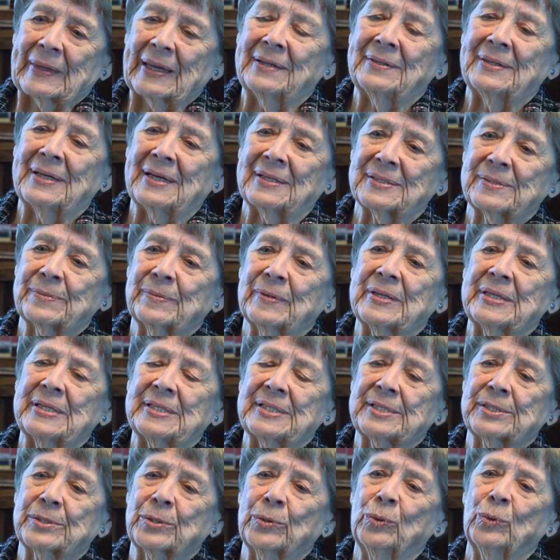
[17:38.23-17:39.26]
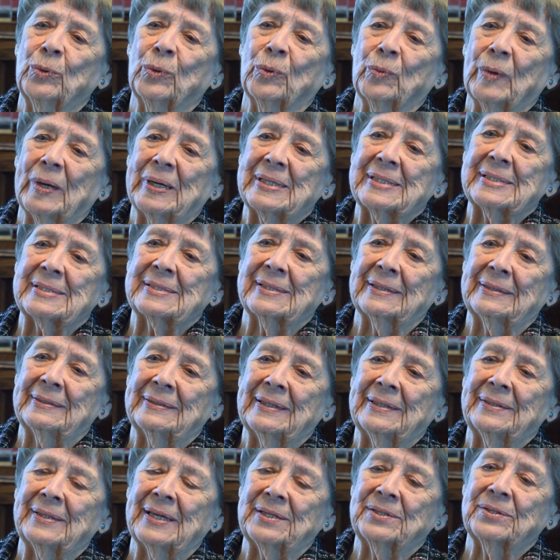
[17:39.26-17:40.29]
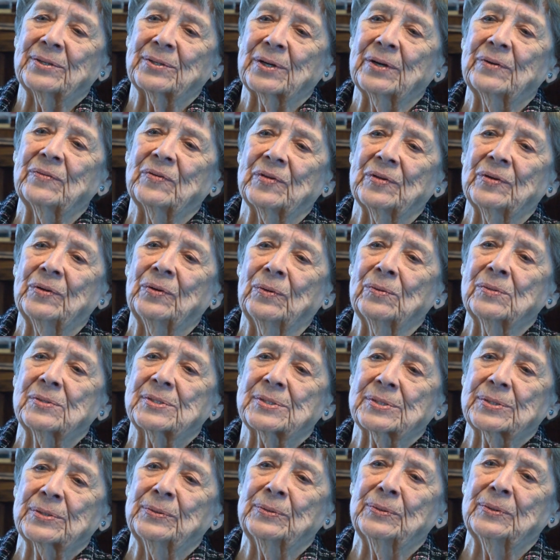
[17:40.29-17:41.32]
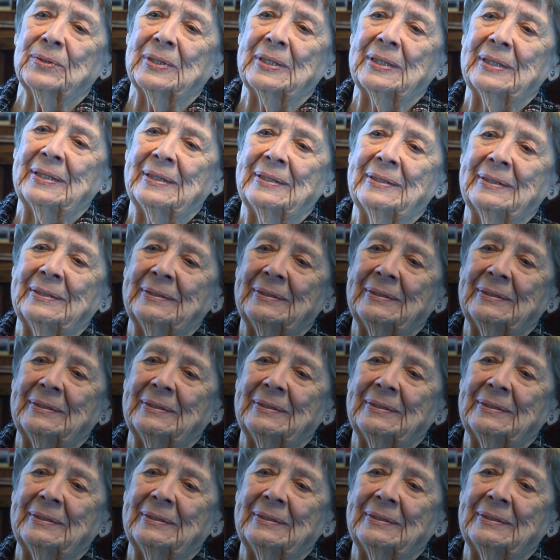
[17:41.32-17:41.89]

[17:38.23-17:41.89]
And that's where this school was, and they took over the whole school.